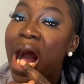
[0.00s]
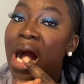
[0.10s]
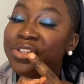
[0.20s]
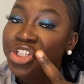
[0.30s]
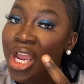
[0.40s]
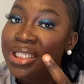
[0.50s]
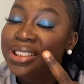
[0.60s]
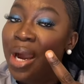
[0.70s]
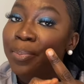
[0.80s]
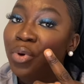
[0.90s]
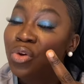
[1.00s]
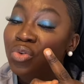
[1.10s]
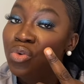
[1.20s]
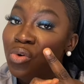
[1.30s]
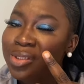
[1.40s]
check their blood
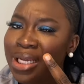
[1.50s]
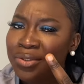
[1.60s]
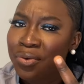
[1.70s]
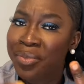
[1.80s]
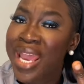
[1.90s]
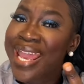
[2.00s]
glucose at home.